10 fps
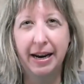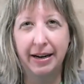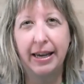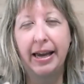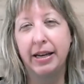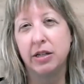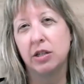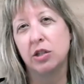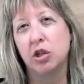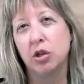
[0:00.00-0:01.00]

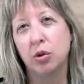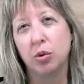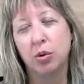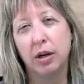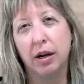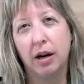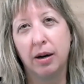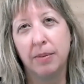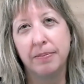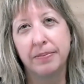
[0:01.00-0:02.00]
dedicate to
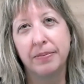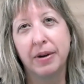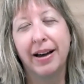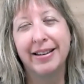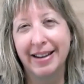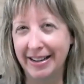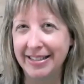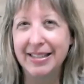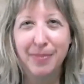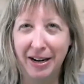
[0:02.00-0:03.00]
a
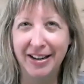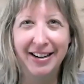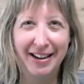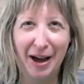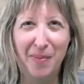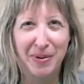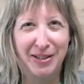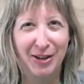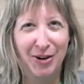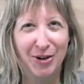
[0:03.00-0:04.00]
90-minute
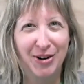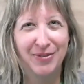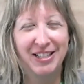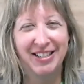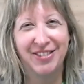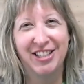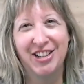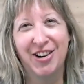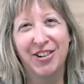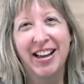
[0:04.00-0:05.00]
episode of a TV
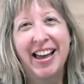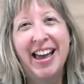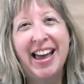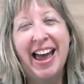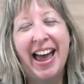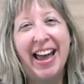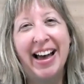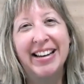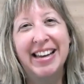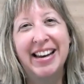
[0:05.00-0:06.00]
show.
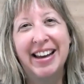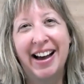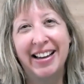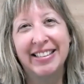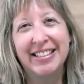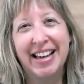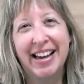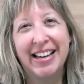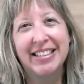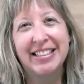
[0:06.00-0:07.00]
And in
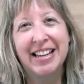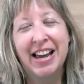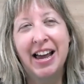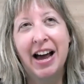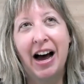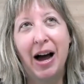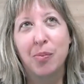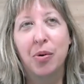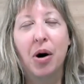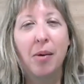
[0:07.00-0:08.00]
hindsight,
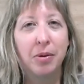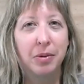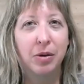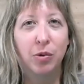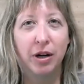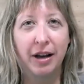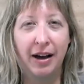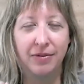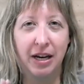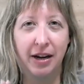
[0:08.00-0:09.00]
I probably would
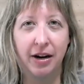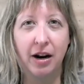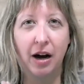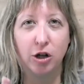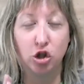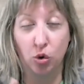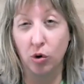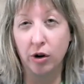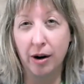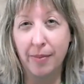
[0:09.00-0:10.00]
have done a
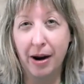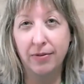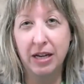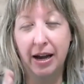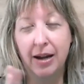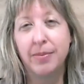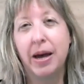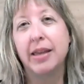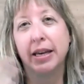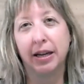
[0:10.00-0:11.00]
shorter amount of time
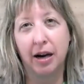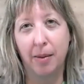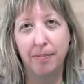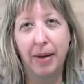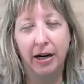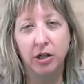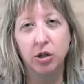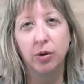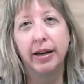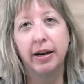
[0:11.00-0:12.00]
and then come back
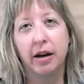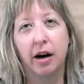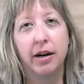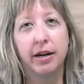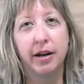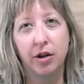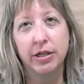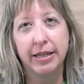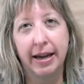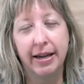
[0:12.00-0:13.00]
to it on
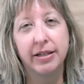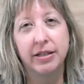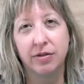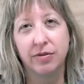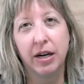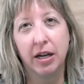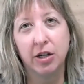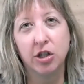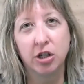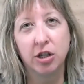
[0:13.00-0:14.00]
another day to
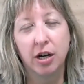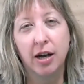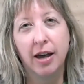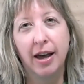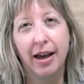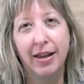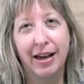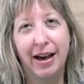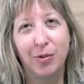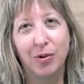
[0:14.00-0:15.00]
finish.
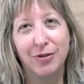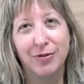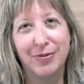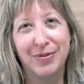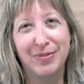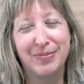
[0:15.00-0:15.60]
And that would have